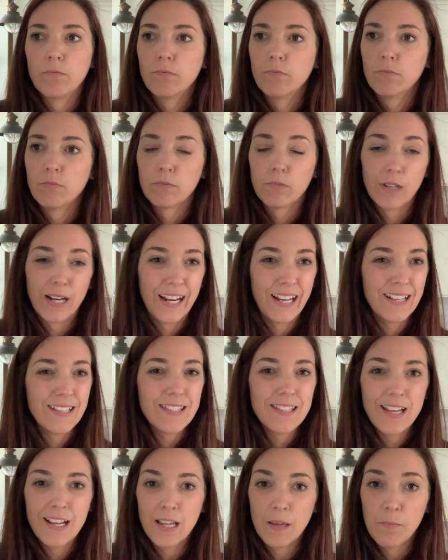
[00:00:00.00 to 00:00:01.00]
raise
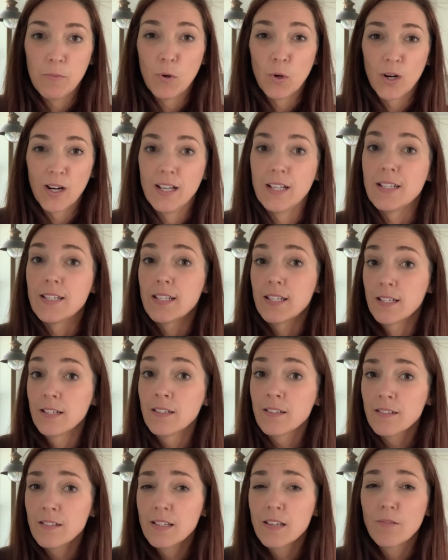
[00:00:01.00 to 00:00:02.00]
any more. It
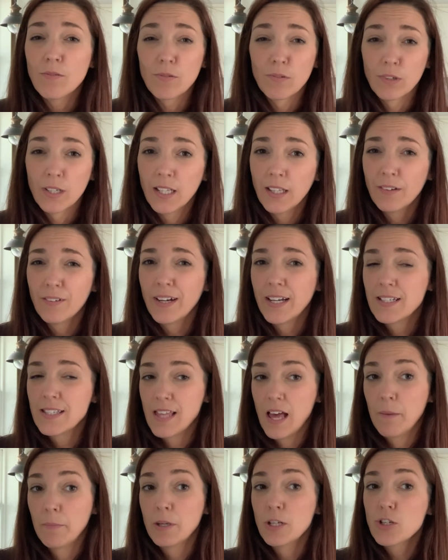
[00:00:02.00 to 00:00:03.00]
didn't really raise
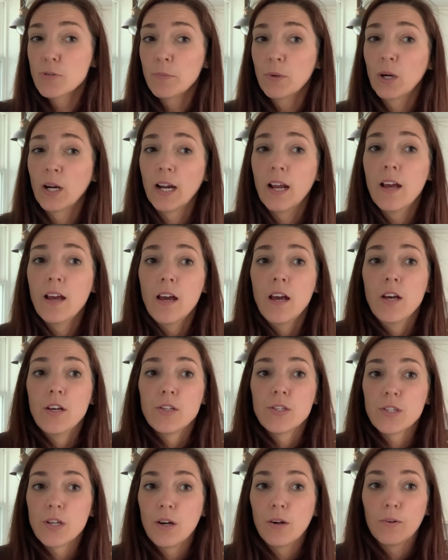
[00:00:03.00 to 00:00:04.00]
that much more.
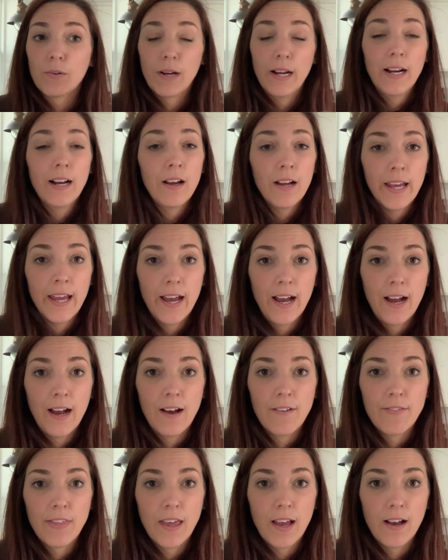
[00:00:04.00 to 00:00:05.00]
So right now I
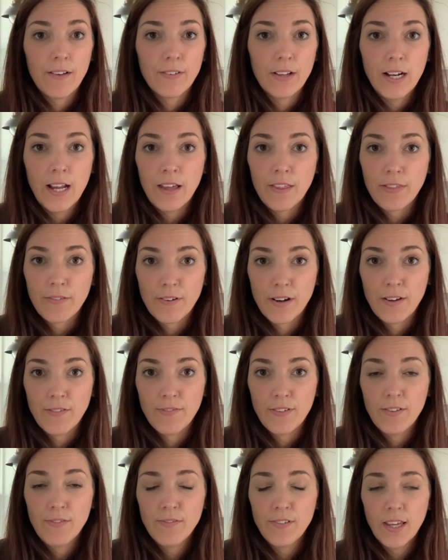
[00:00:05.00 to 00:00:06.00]
have the oven at
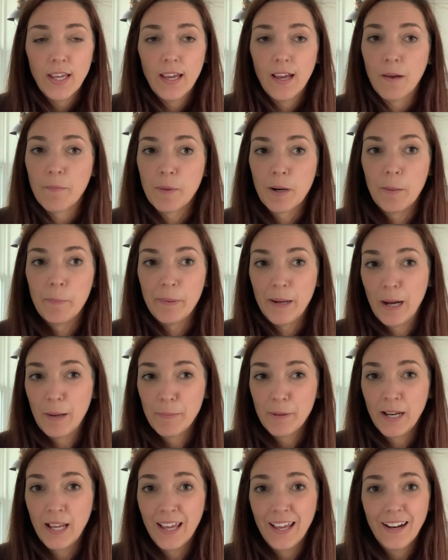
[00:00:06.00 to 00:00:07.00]
350. I'm gonna pop
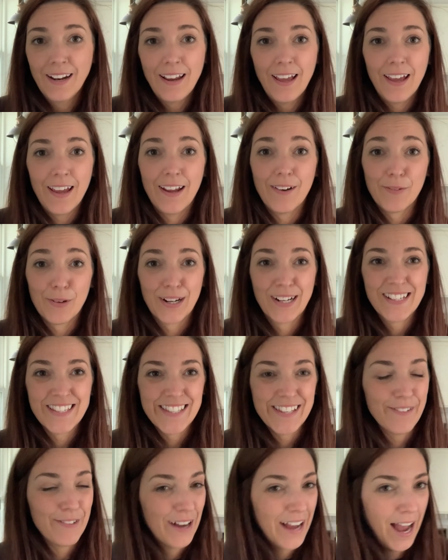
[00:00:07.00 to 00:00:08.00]
it in and we're gonna
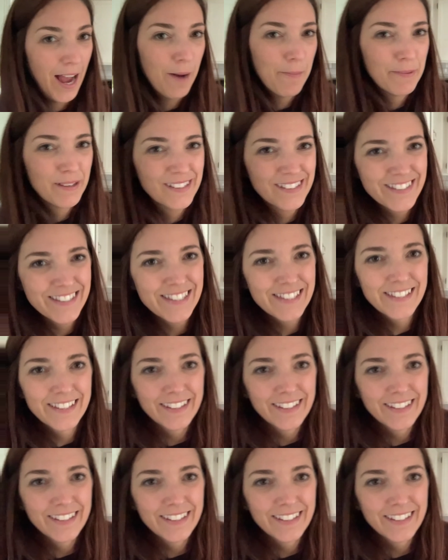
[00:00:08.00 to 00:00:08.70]
see what happens.